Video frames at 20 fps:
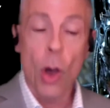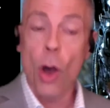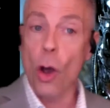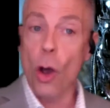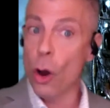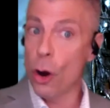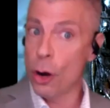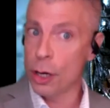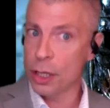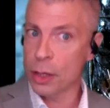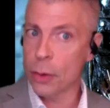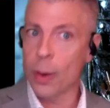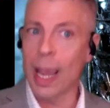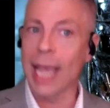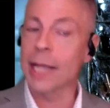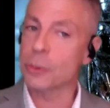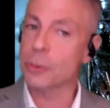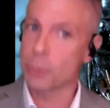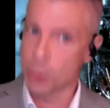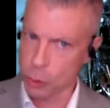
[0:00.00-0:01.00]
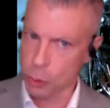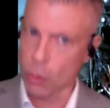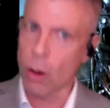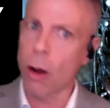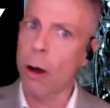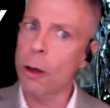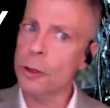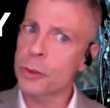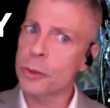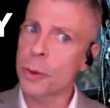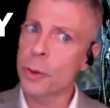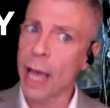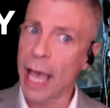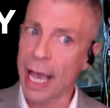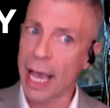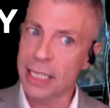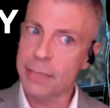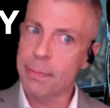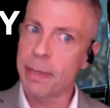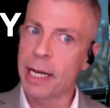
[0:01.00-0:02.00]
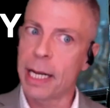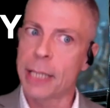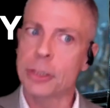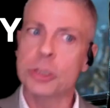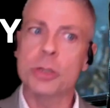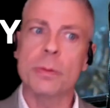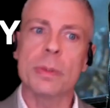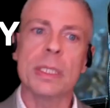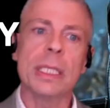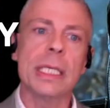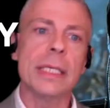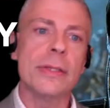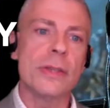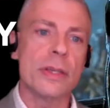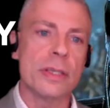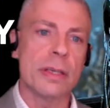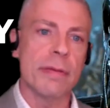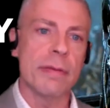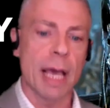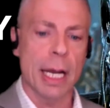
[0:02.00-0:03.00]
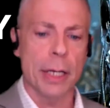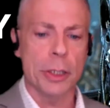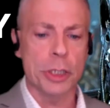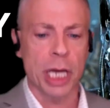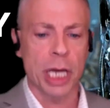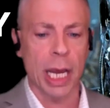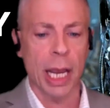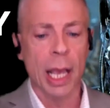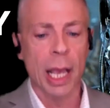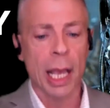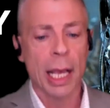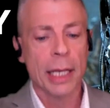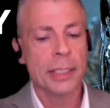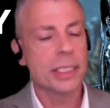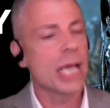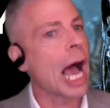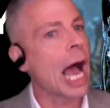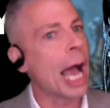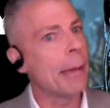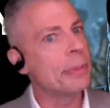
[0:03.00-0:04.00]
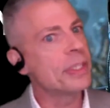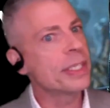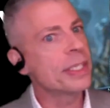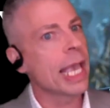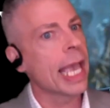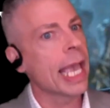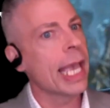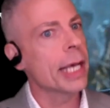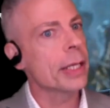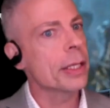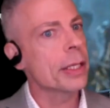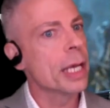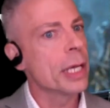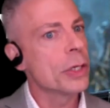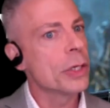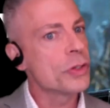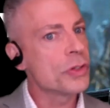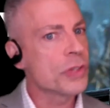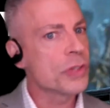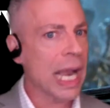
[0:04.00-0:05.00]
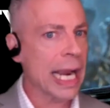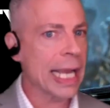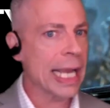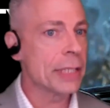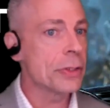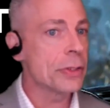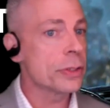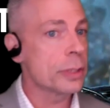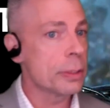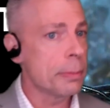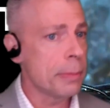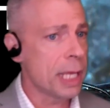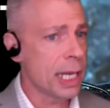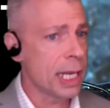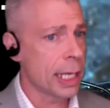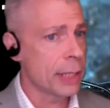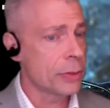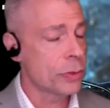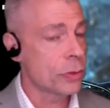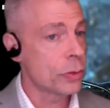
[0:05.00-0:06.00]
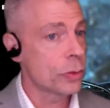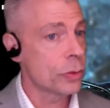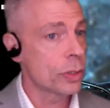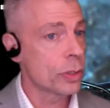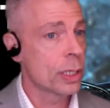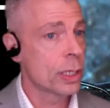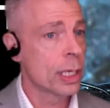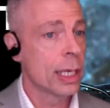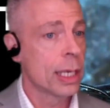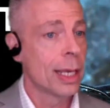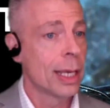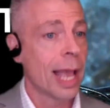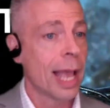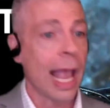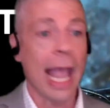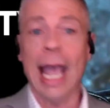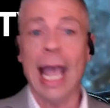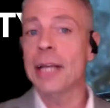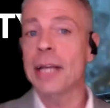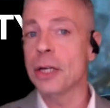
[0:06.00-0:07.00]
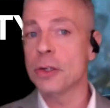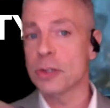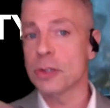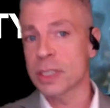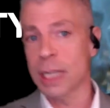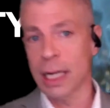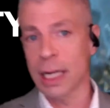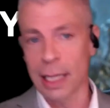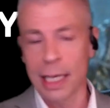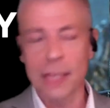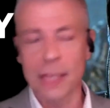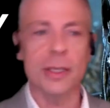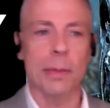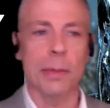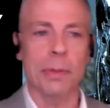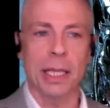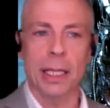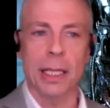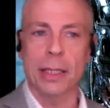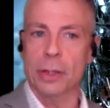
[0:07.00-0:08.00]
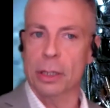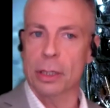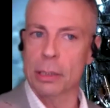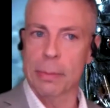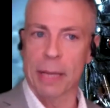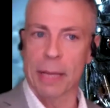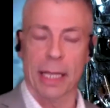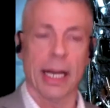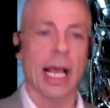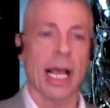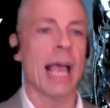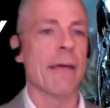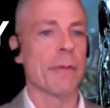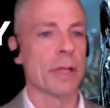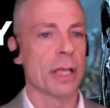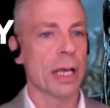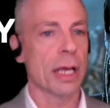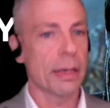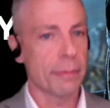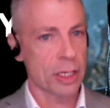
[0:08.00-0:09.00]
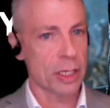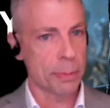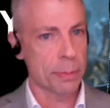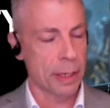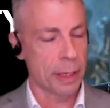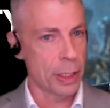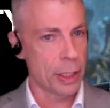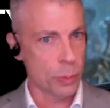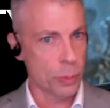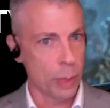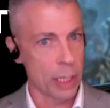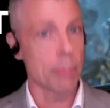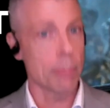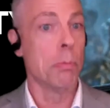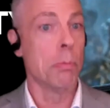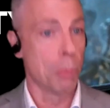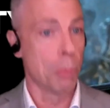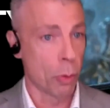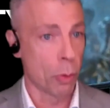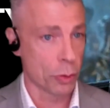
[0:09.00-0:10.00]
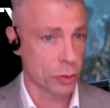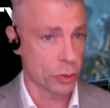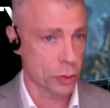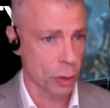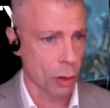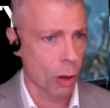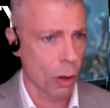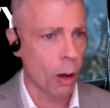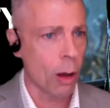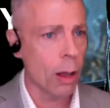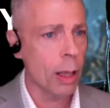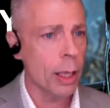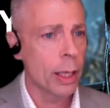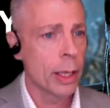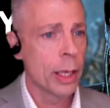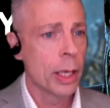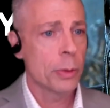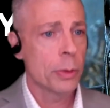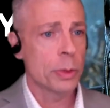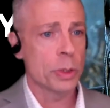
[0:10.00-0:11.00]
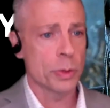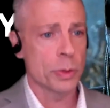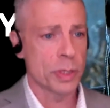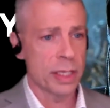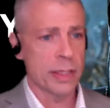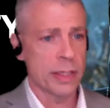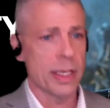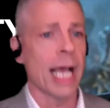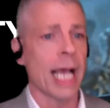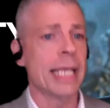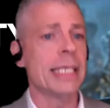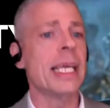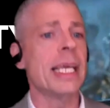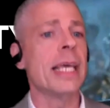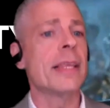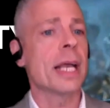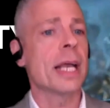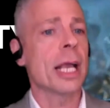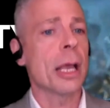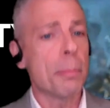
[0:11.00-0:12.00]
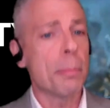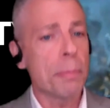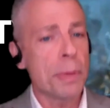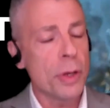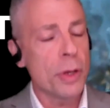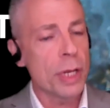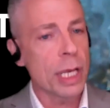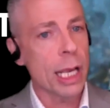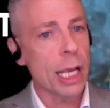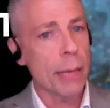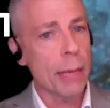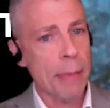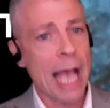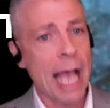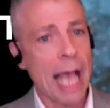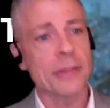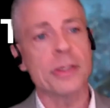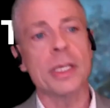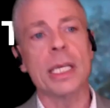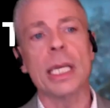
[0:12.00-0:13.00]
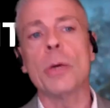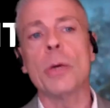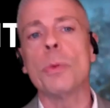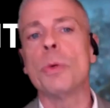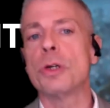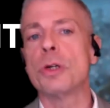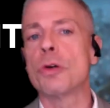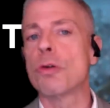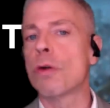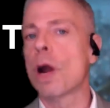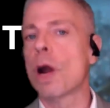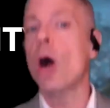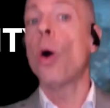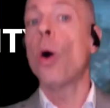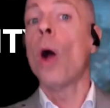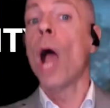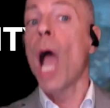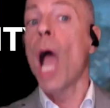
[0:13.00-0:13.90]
Earthquakes, which are also exponential releases of energy, time scale, seconds to minutes. And interestingly, something that Dr. Bell and I have a lot of experience with, Moore's law, which was this idea that computing capacity would grow